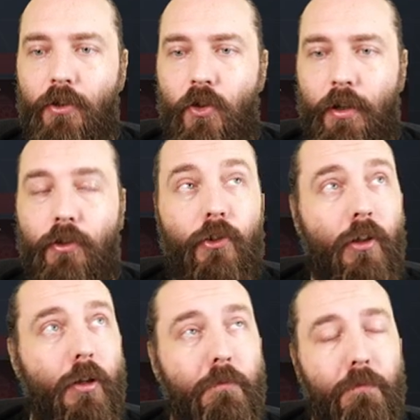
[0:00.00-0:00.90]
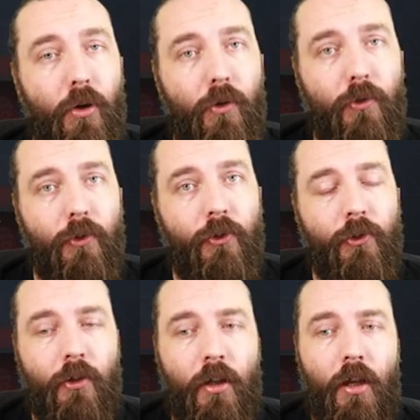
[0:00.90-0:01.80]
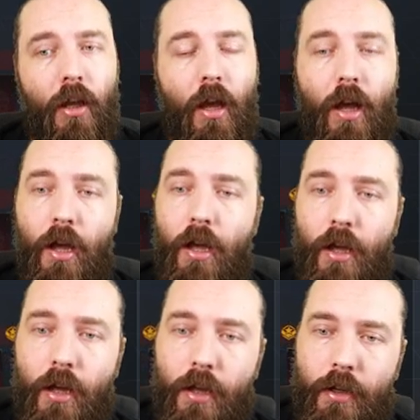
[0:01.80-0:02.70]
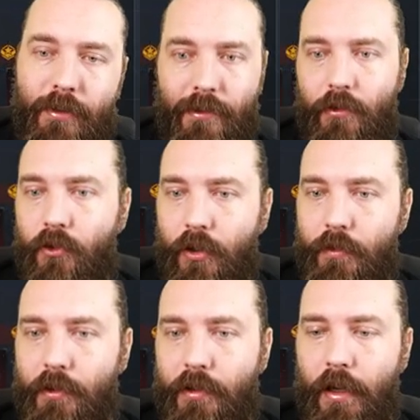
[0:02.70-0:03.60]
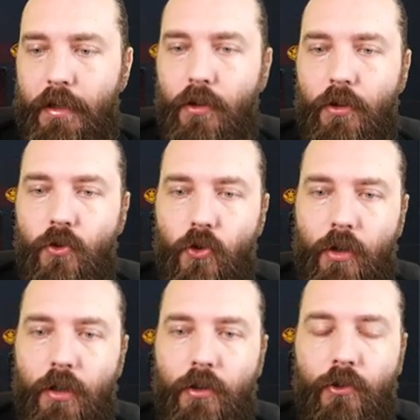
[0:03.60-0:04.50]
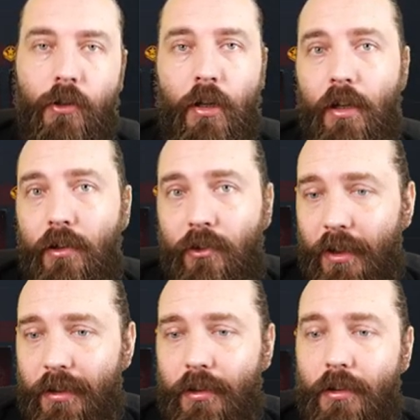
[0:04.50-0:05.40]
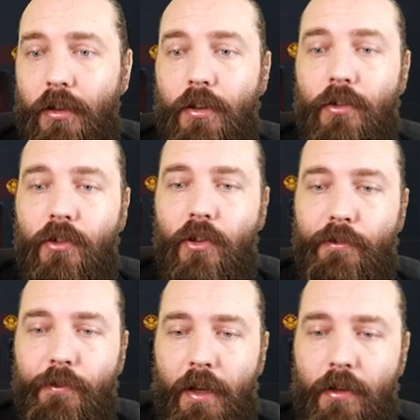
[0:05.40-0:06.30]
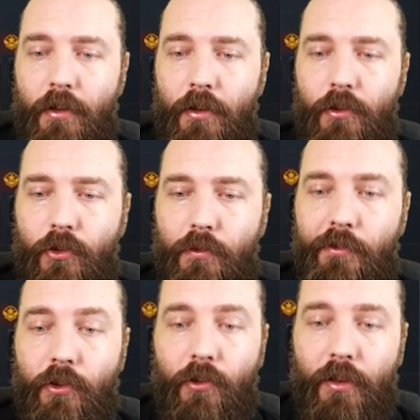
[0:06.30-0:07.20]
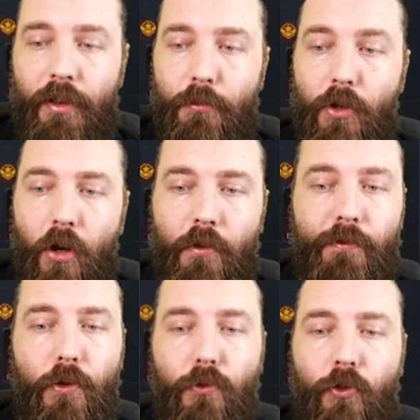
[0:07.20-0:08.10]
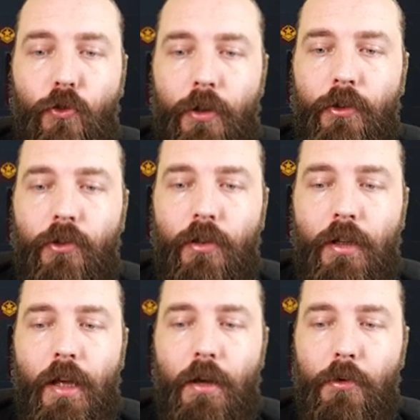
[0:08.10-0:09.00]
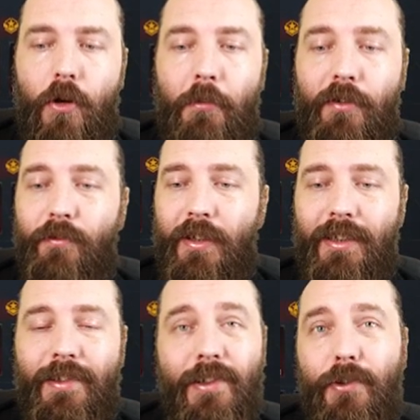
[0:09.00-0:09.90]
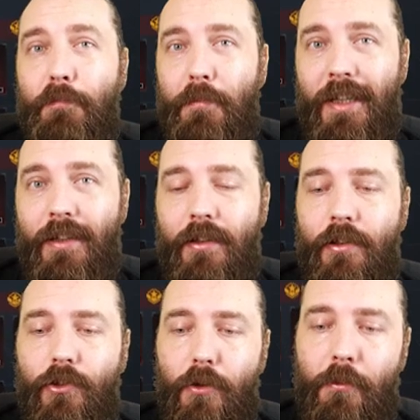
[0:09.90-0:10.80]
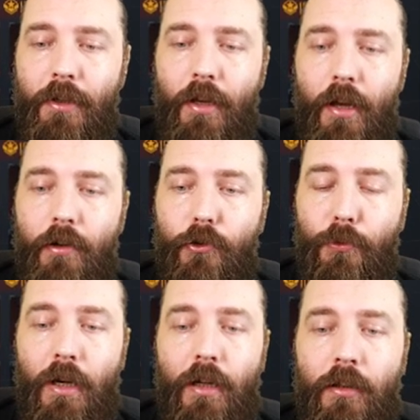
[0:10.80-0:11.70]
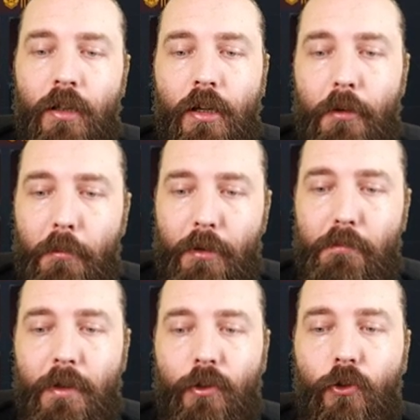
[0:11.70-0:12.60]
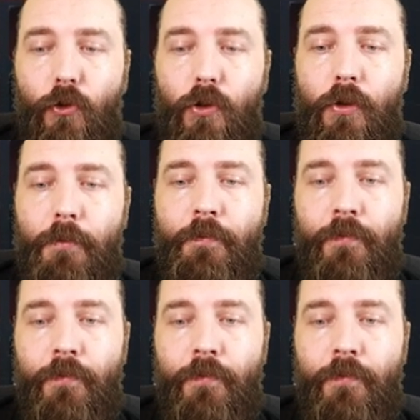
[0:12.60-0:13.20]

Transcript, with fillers: Chaser, Pulse, uh, CVT 800s, Cellular Defenders, obviously. We got a few Strix in there. We got my Vetus Bees on my Air as well, my Mistral,